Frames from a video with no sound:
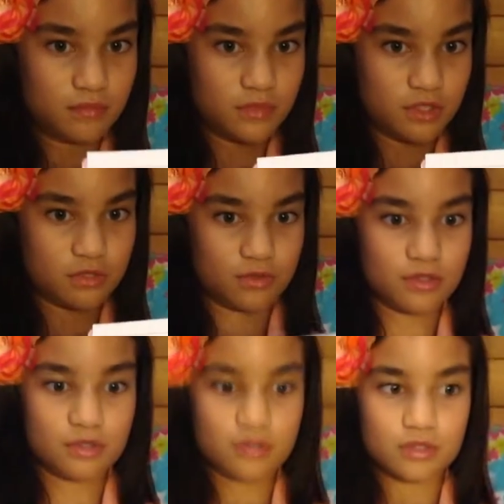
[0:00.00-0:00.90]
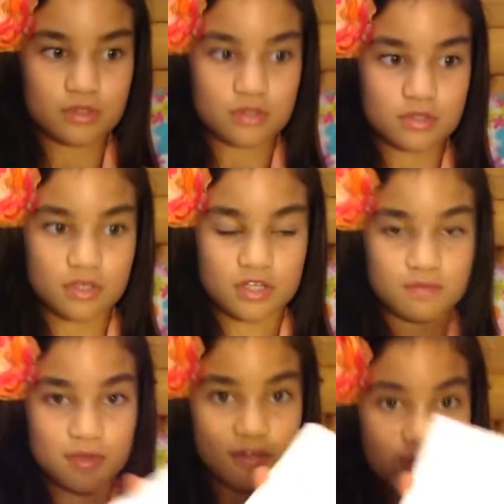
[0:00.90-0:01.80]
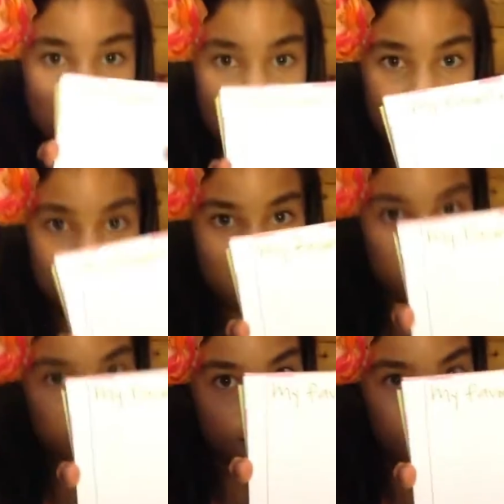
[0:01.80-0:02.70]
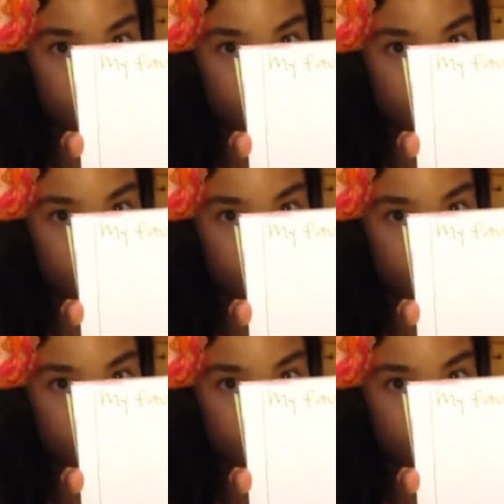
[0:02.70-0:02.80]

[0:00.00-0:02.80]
This one says, "My favorite."